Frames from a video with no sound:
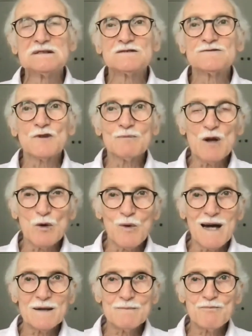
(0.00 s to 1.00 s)
Formula
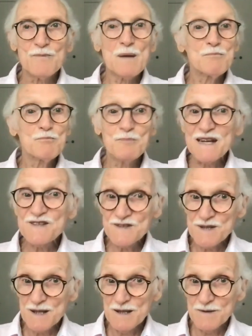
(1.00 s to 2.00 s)
One,
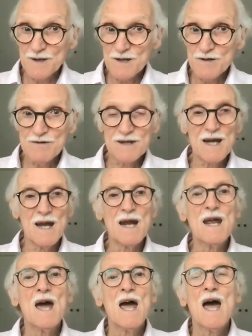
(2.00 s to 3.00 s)
based in the
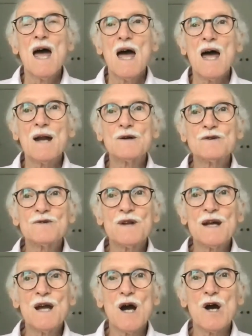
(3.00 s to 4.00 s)
UK, and
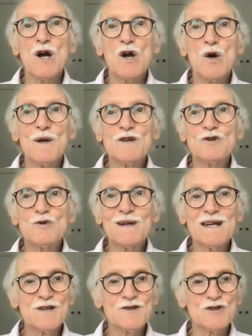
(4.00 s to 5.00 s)
they are going
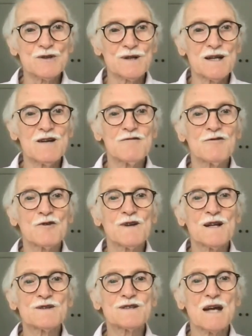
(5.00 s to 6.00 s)
to Italy for
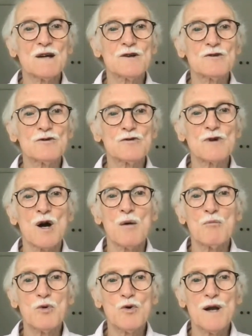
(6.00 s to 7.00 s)
the Italian
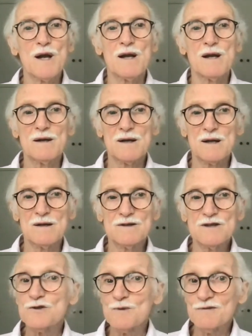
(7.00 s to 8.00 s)
Grand Prix. Now,
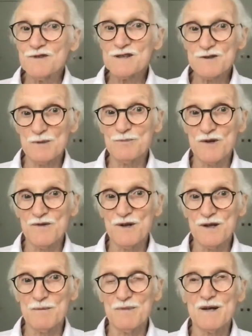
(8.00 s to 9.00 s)
did you ever stop to
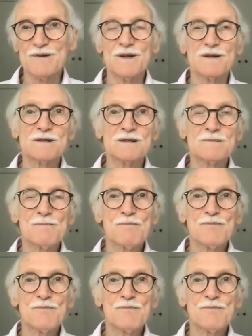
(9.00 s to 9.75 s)
think about this?